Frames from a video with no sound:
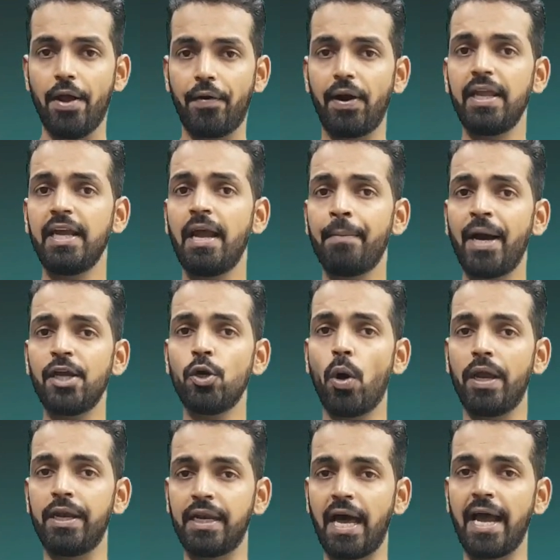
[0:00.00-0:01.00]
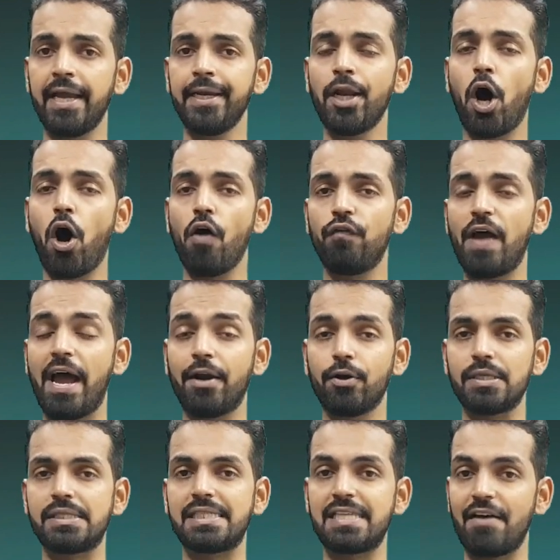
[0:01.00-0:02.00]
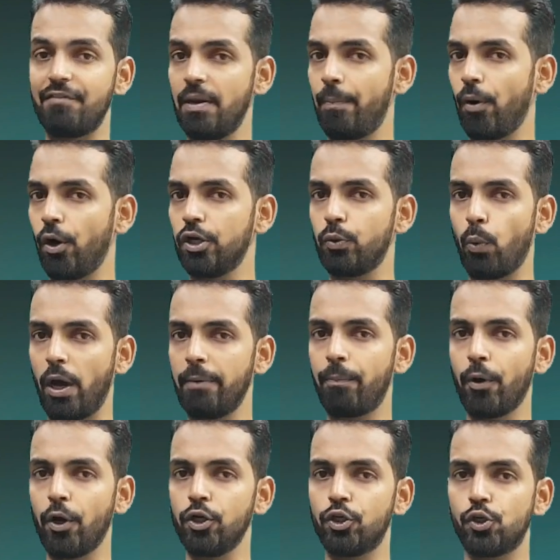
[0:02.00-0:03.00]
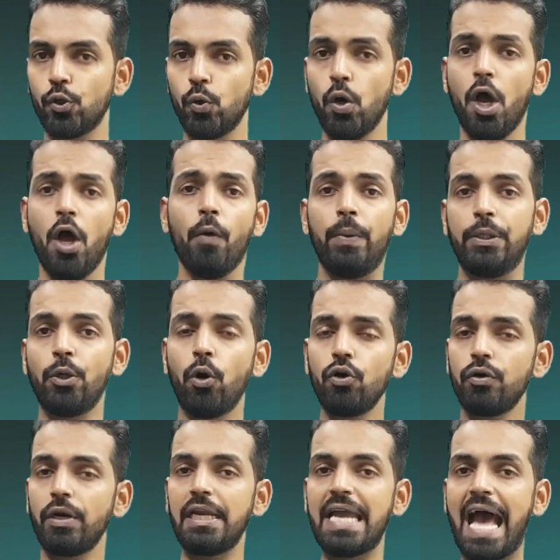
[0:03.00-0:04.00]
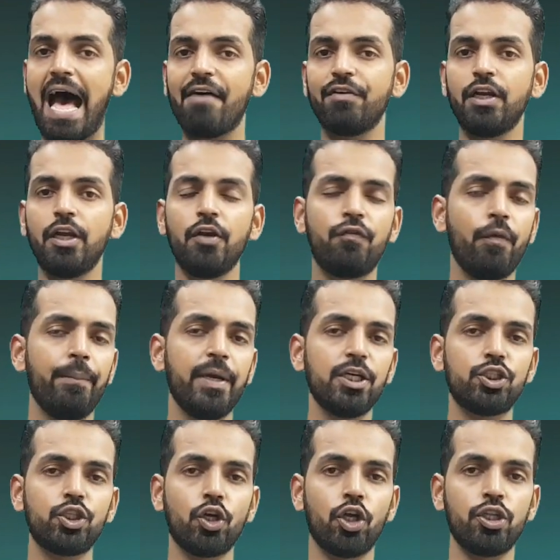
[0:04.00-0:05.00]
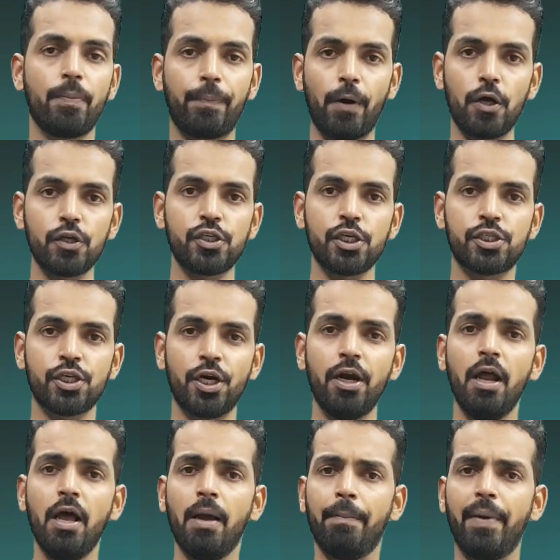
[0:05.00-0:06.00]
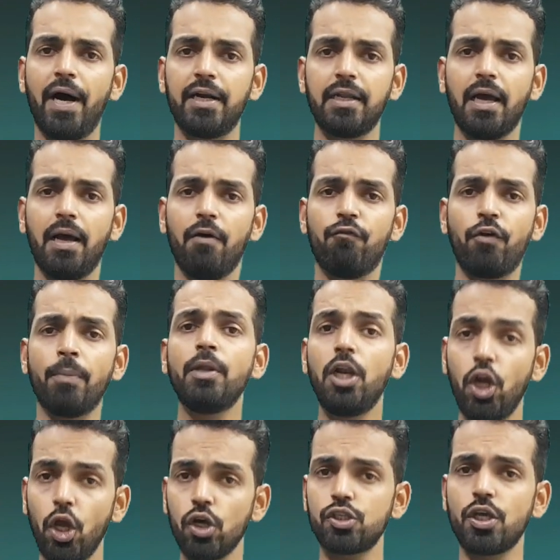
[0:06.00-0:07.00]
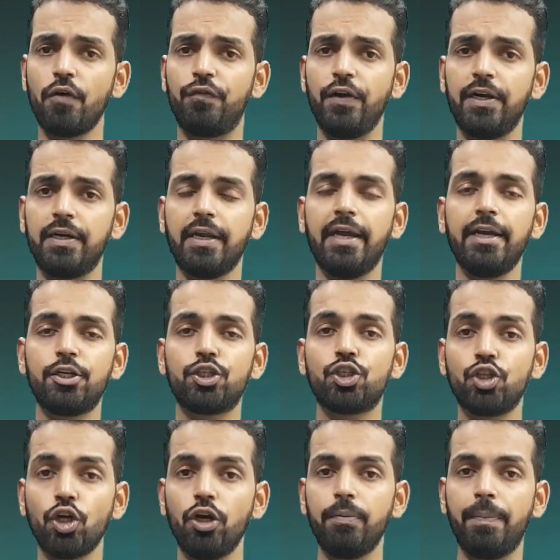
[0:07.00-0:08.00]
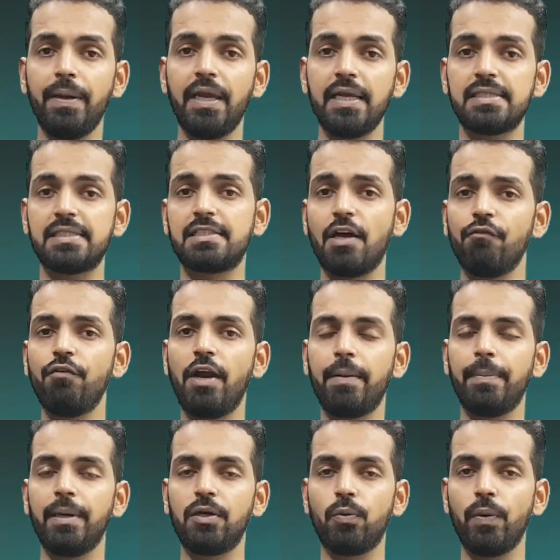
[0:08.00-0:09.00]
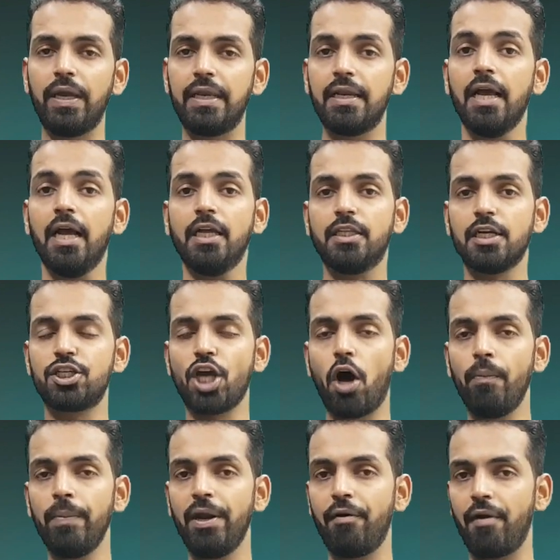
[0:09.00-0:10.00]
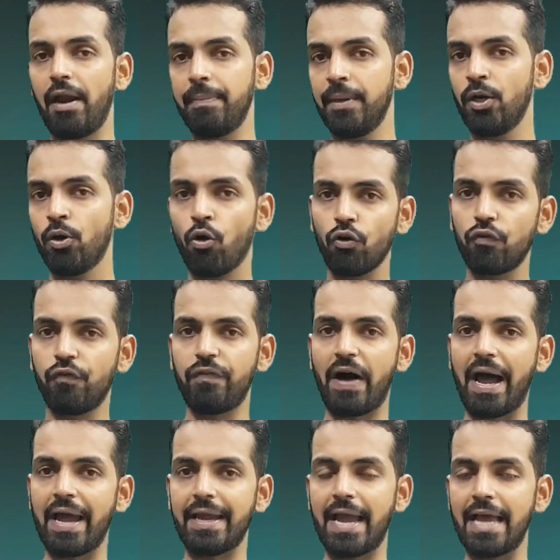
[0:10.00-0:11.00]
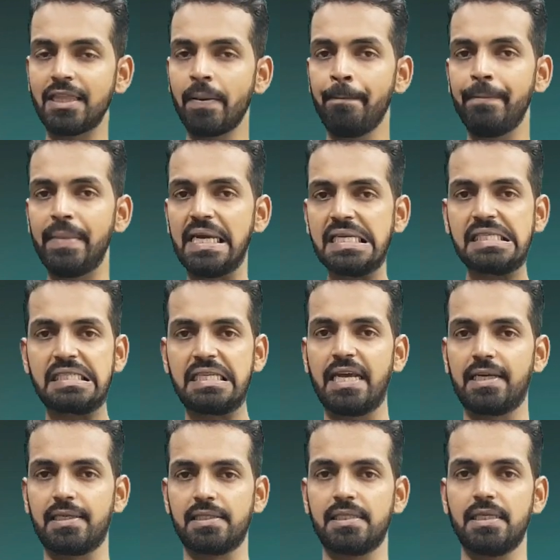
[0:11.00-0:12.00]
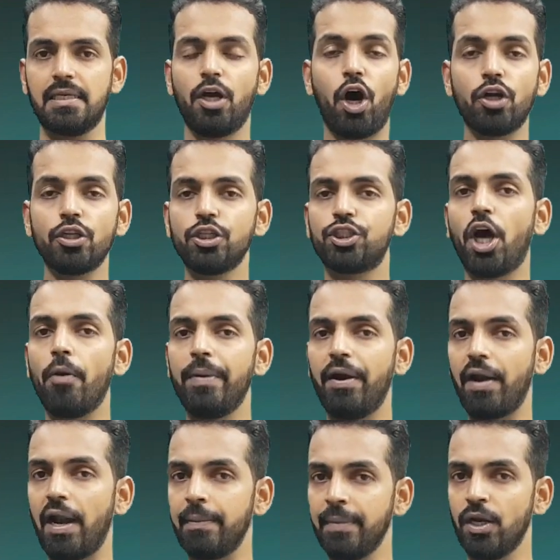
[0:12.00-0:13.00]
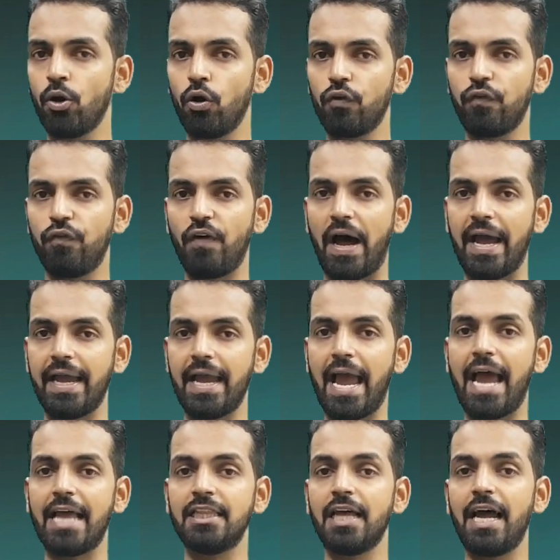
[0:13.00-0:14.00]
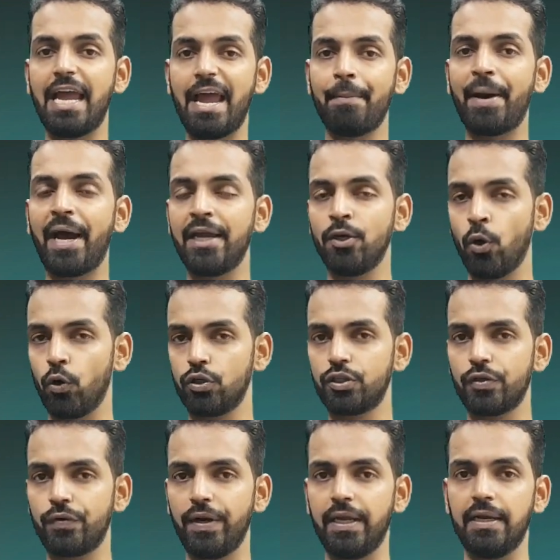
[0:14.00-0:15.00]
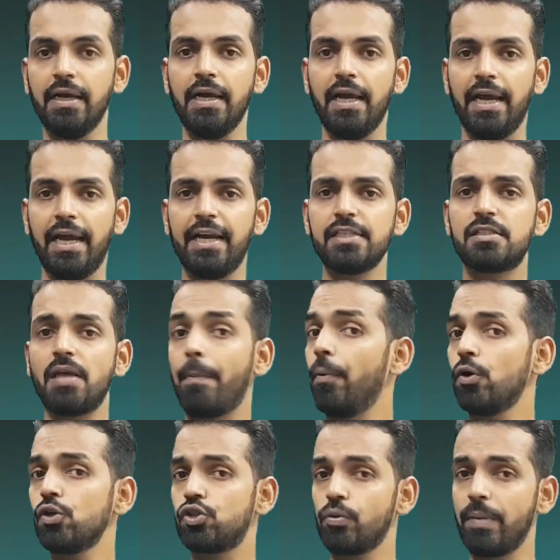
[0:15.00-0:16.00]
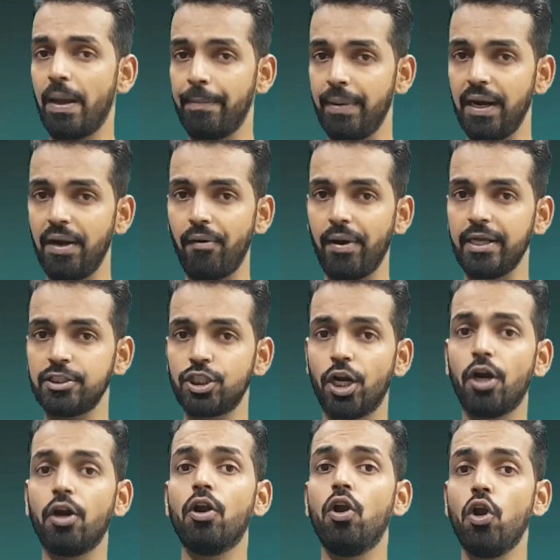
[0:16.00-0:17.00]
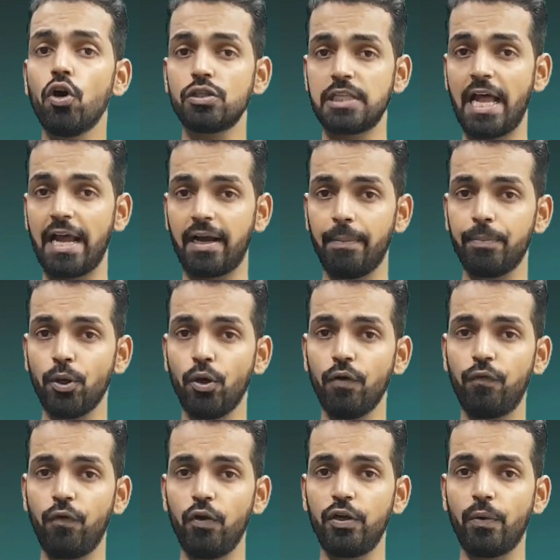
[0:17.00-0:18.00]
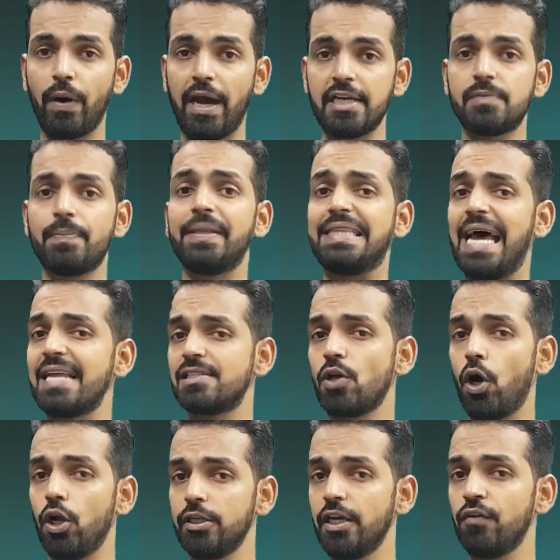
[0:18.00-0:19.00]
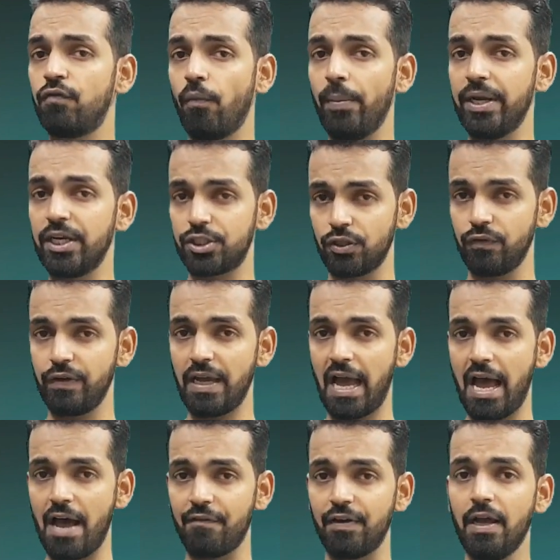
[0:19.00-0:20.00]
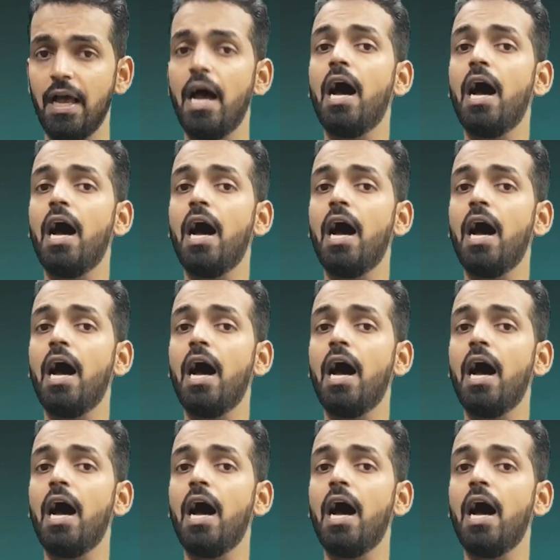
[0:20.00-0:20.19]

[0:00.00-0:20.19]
running MIUI 9 of Android 7.1.2. We don't really have any information on the processor, but from the looks of it, it should be somewhere between the Xiaomi Redmi Note 5 and the Mi 6, or the Xiaomi Redmi Note 5 and the Mi Note 3. It is supposed to be a mid-ranger, looks like a beautiful device, but that's all the information we have.